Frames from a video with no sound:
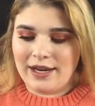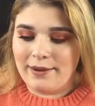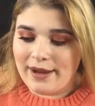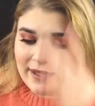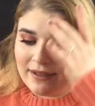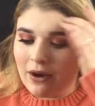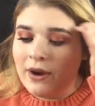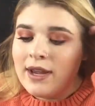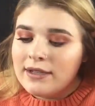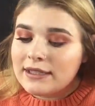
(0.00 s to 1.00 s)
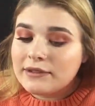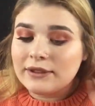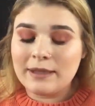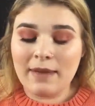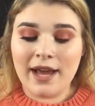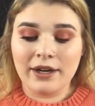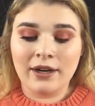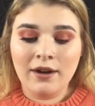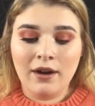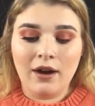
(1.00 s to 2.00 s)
anyway, so it doesn't really matter.